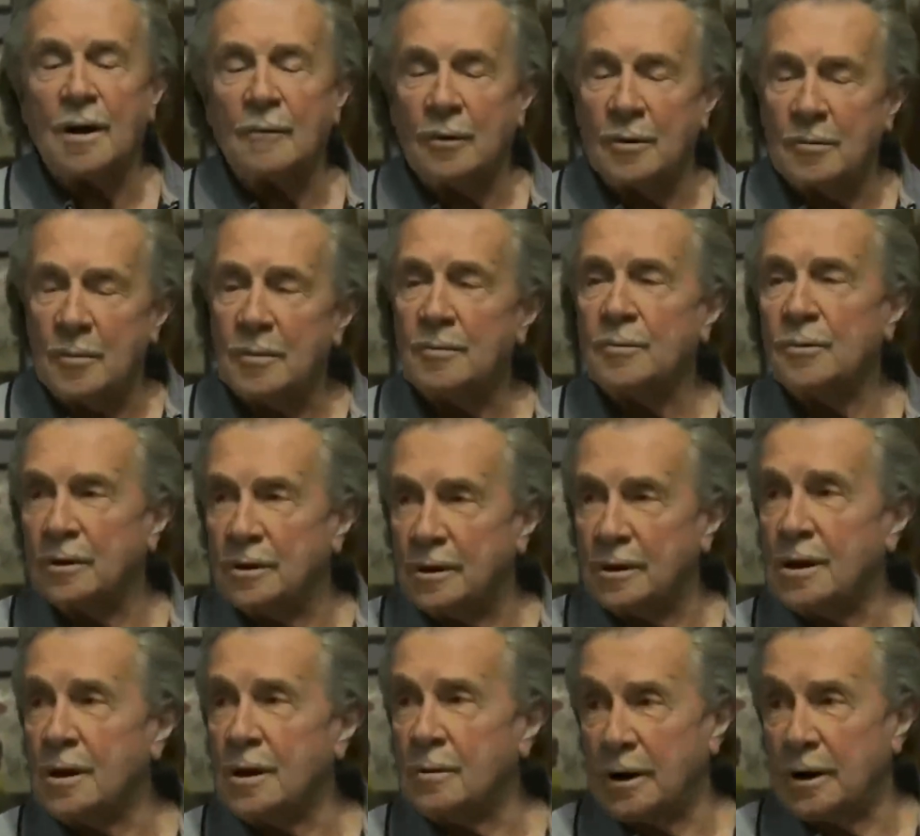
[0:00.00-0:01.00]
I remember
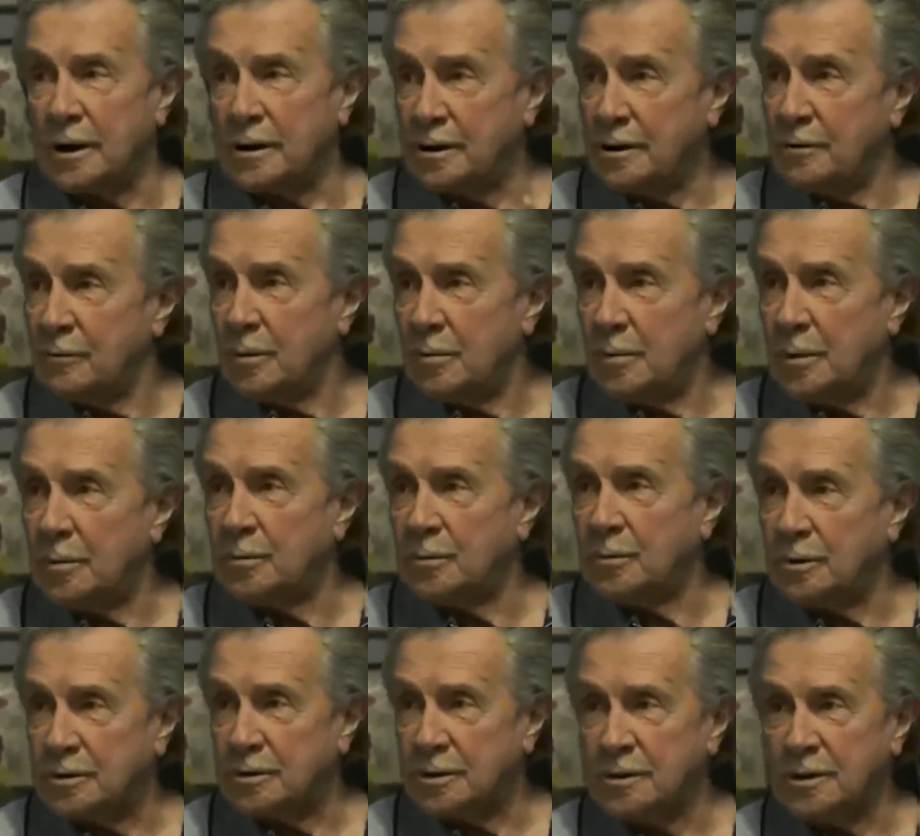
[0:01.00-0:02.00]
it now, but I didn't
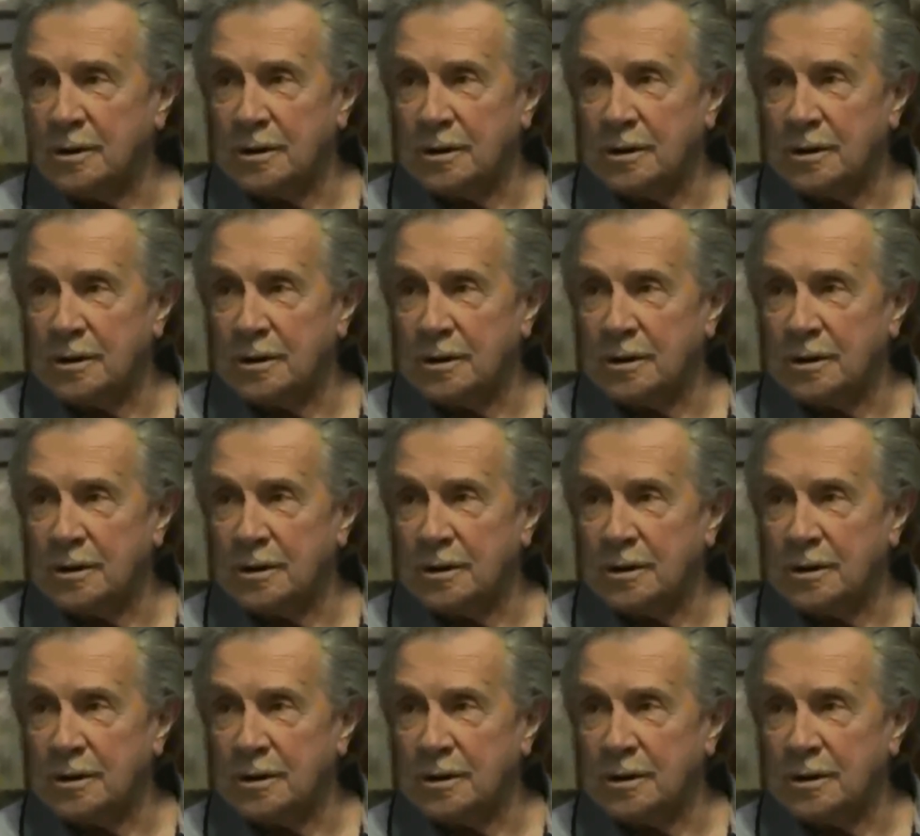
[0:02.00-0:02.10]
remember it